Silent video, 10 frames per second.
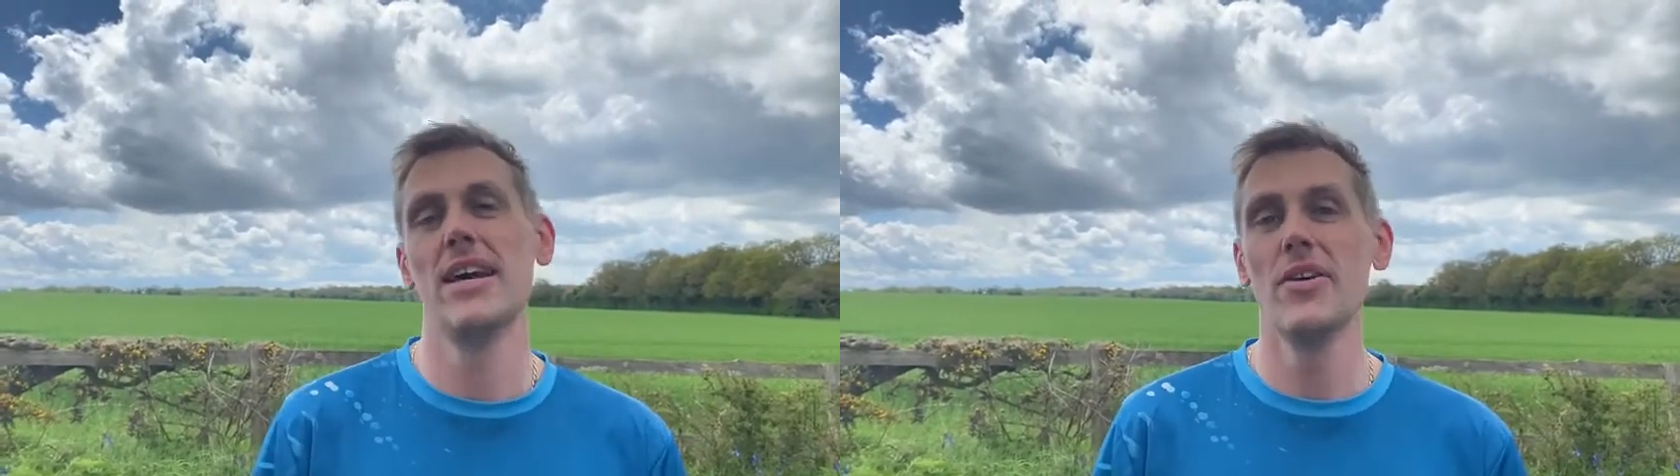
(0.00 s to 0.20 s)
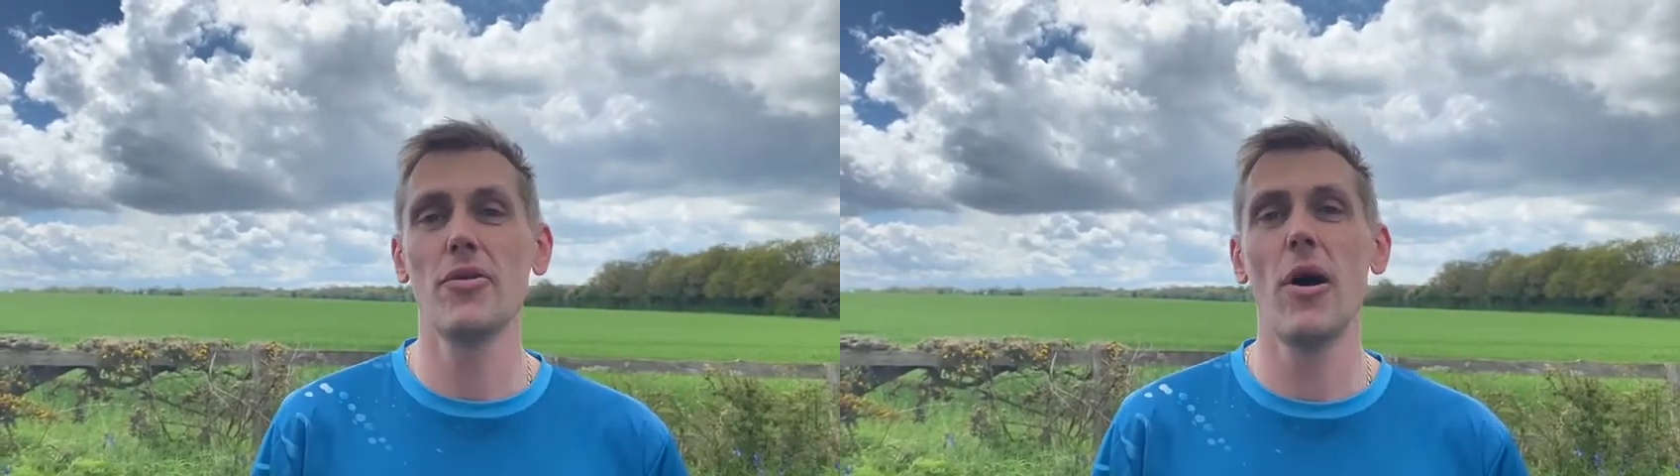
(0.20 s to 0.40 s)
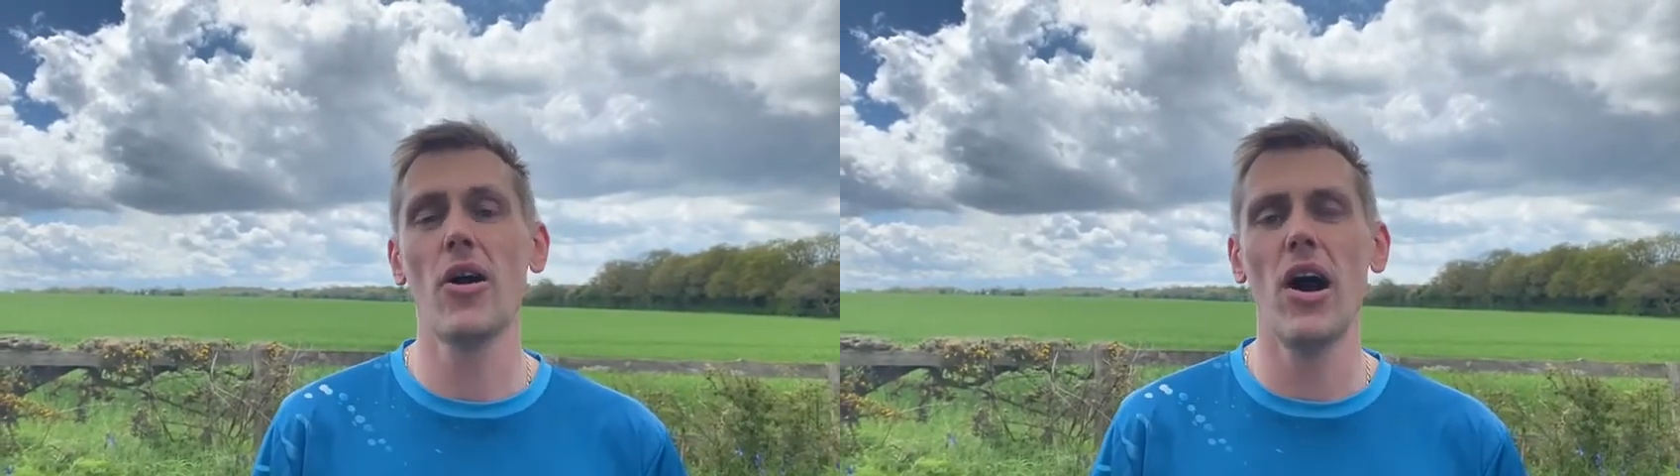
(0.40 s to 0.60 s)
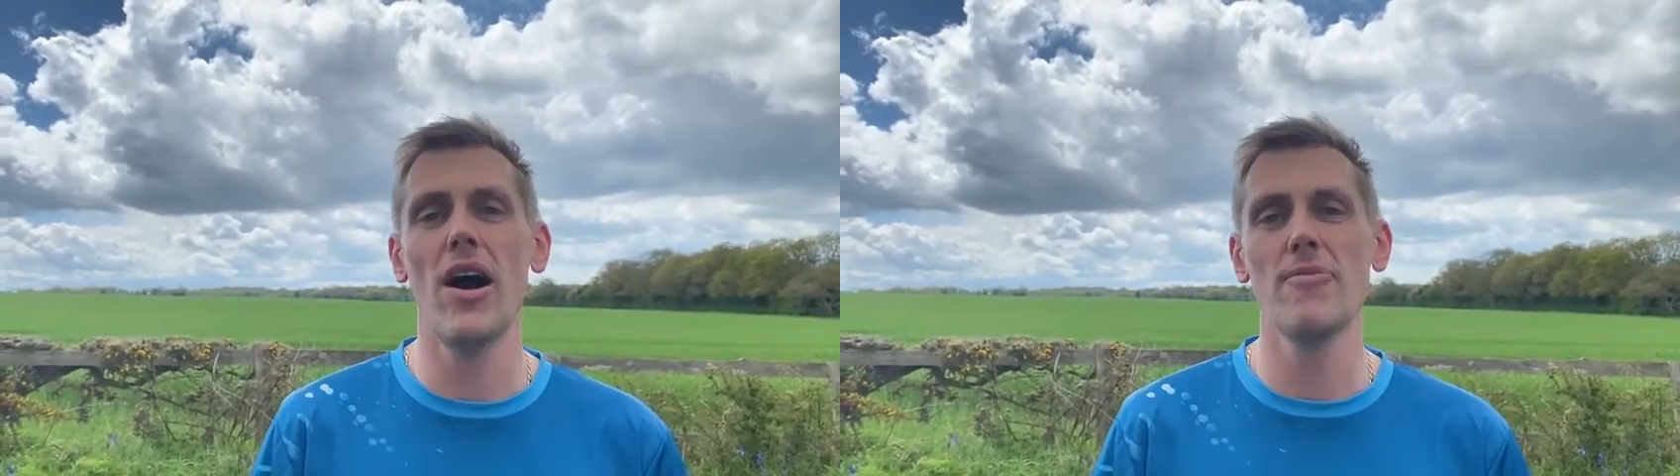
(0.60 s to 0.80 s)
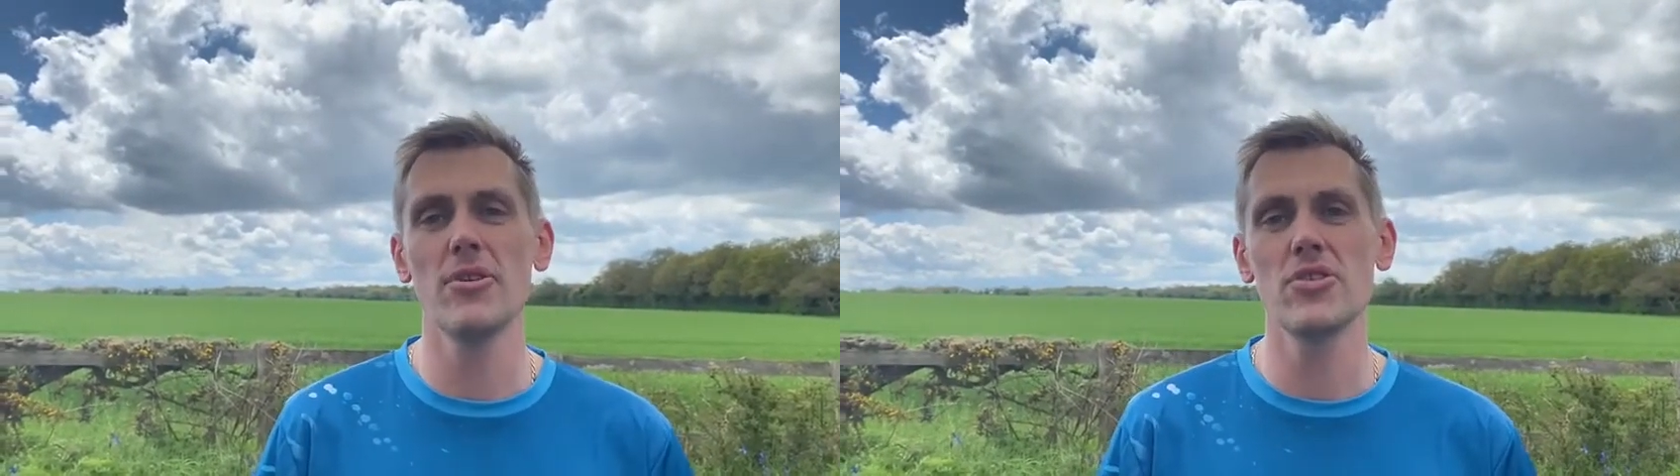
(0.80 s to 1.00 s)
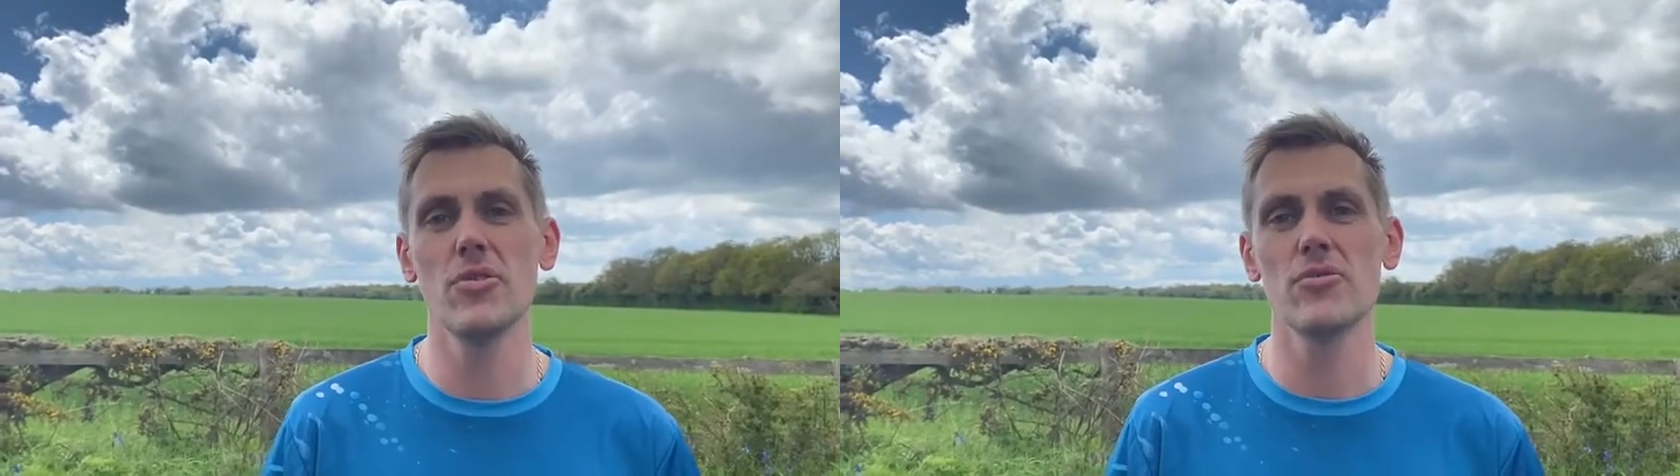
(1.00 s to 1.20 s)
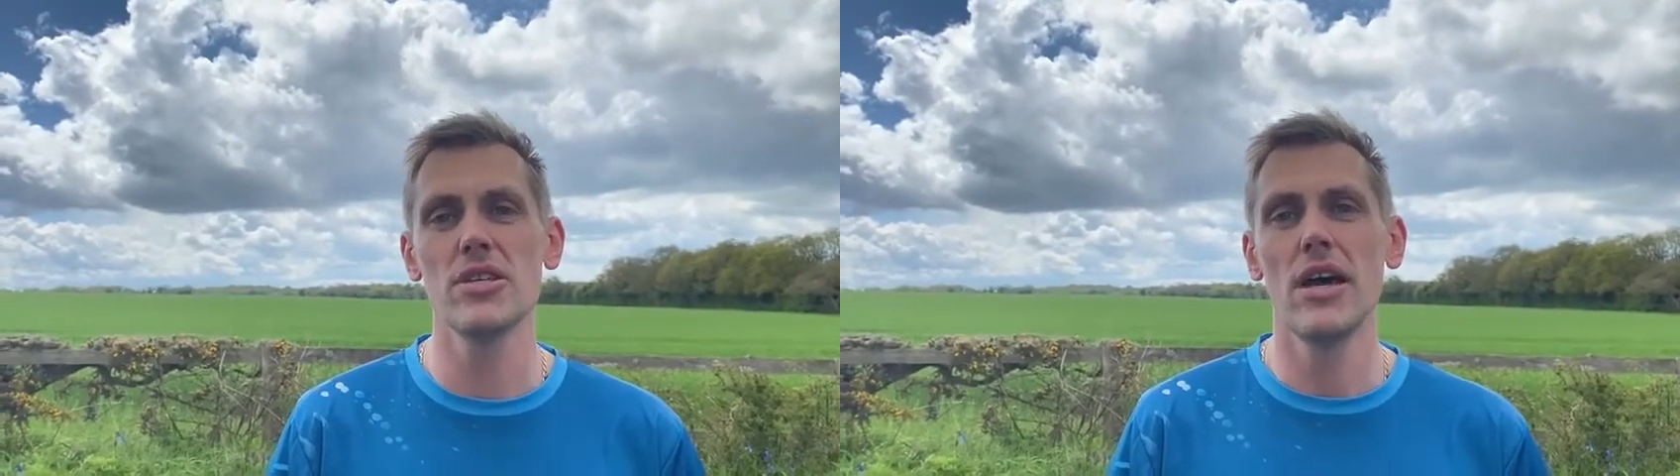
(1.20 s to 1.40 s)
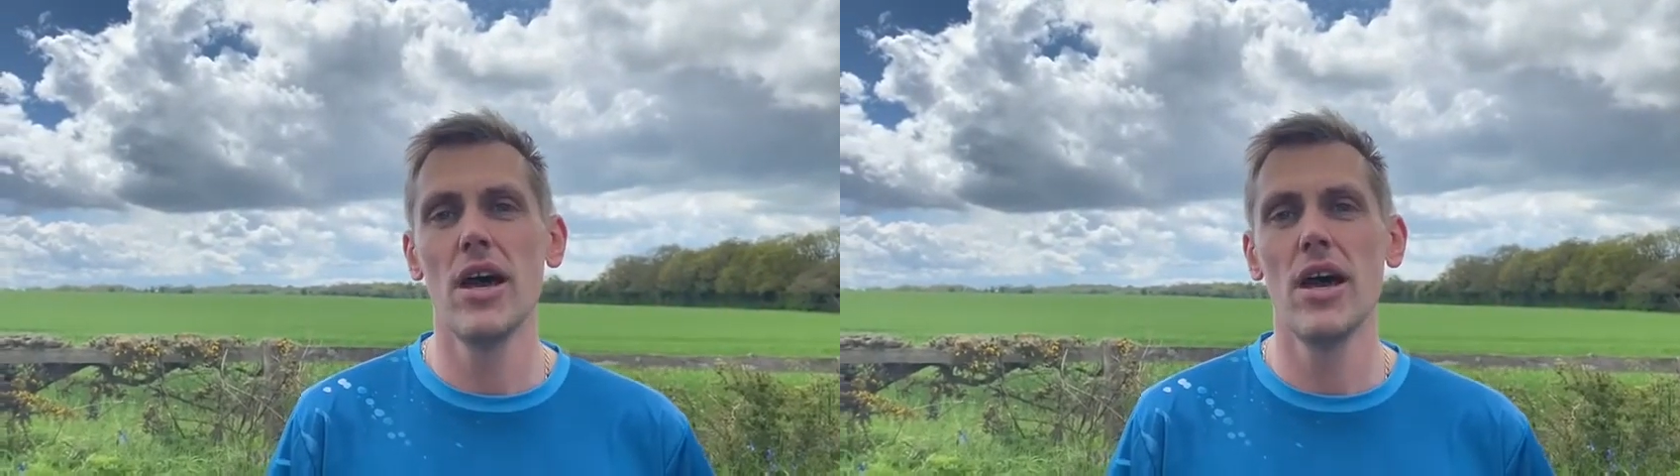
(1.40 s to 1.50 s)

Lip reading: through our calf muscles,